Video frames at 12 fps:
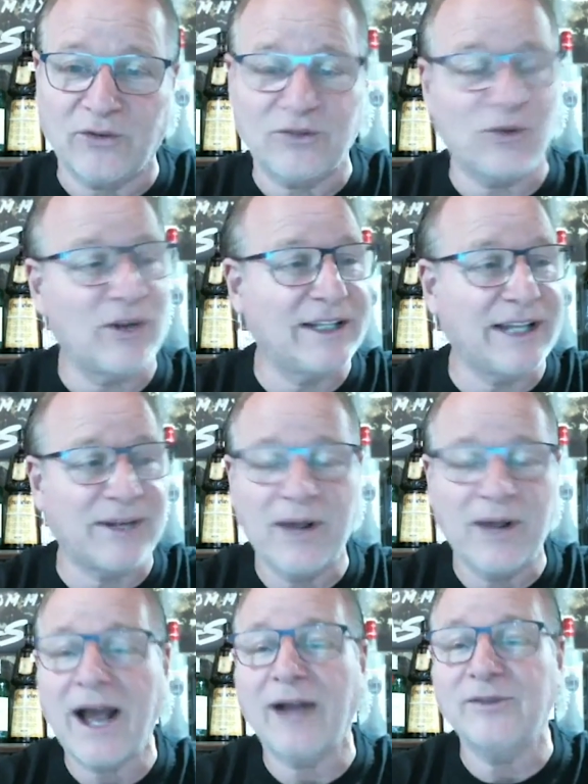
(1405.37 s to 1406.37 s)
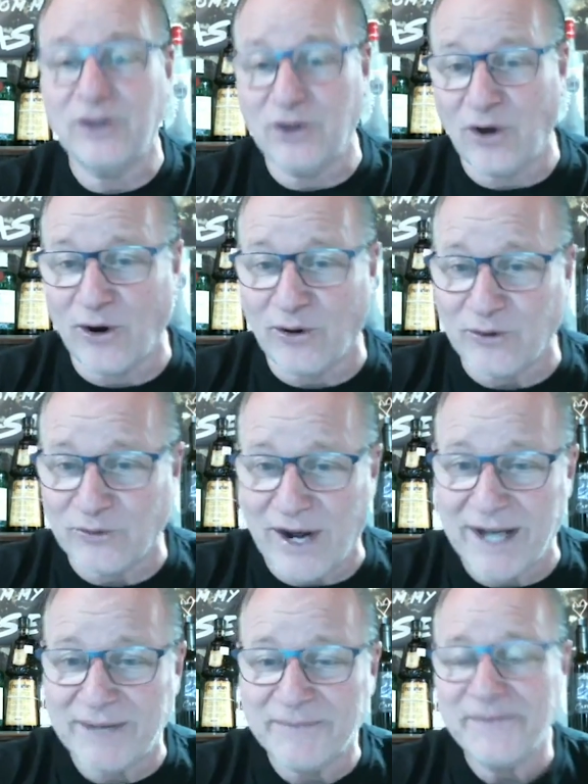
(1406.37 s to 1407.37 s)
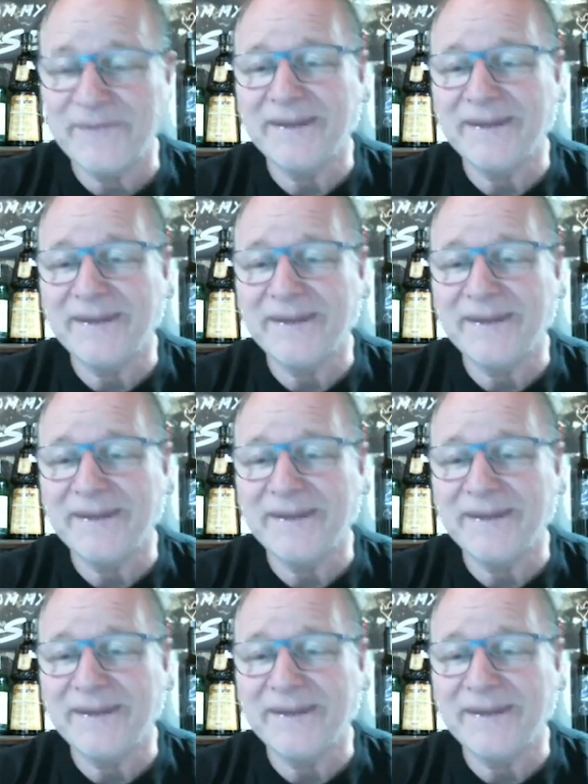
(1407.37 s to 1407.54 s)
That's all I did. I did curls, right?